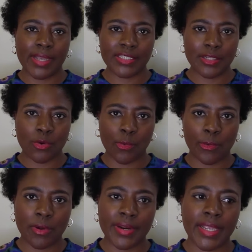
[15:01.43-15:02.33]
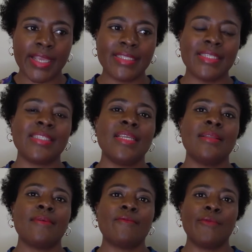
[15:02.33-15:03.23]
rest of the world and get to
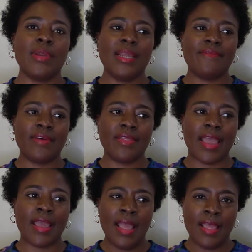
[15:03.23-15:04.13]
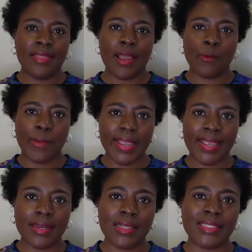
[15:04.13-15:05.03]
see them really for that, that
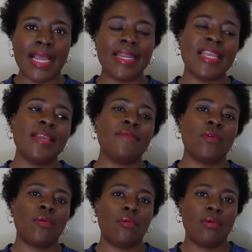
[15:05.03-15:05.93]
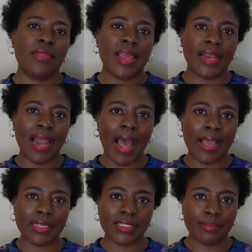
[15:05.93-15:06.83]
wickedness, that evil that
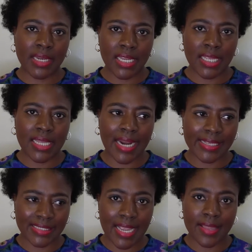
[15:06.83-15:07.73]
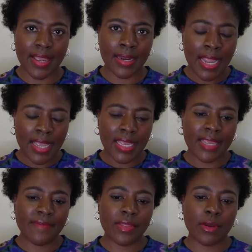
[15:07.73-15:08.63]
lies beneath. And I say that
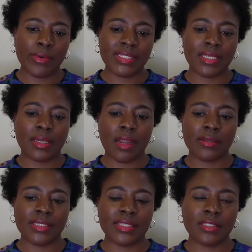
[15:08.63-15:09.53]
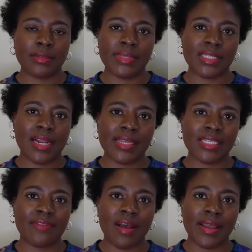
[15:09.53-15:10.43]
even though it's narcissism is
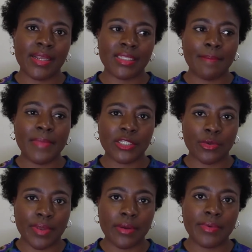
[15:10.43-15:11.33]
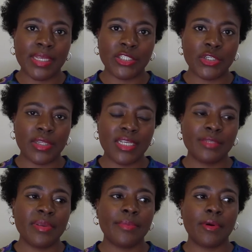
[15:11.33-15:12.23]
classified as a mental illness, you,
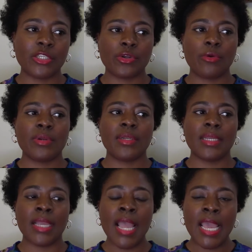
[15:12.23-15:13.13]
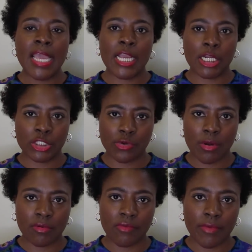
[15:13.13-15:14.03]
these people are totally in
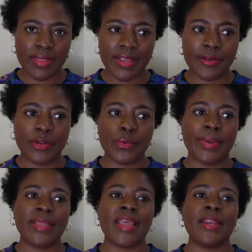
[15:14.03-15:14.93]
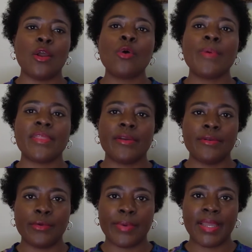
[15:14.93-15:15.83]
control of what they're doing. They know what
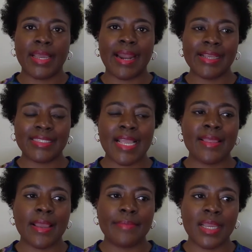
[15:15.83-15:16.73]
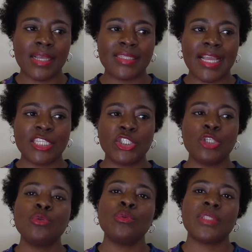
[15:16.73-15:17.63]
they're doing. And I say that because they
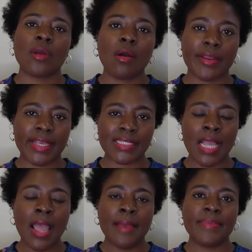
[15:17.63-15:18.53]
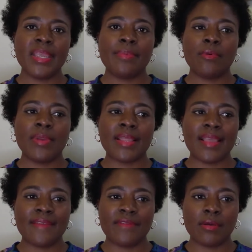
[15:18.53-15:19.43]
choose targets, people that
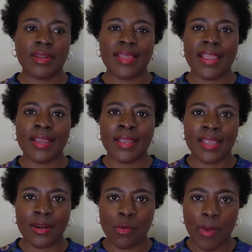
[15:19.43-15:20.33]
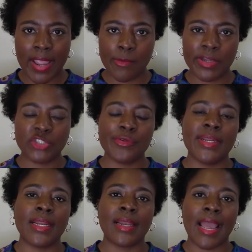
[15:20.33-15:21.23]
they feel that they can get away with
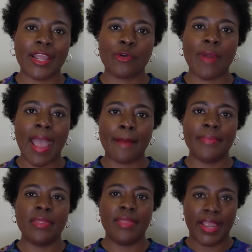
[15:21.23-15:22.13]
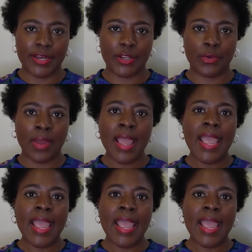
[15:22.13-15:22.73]
treating like crap. They do.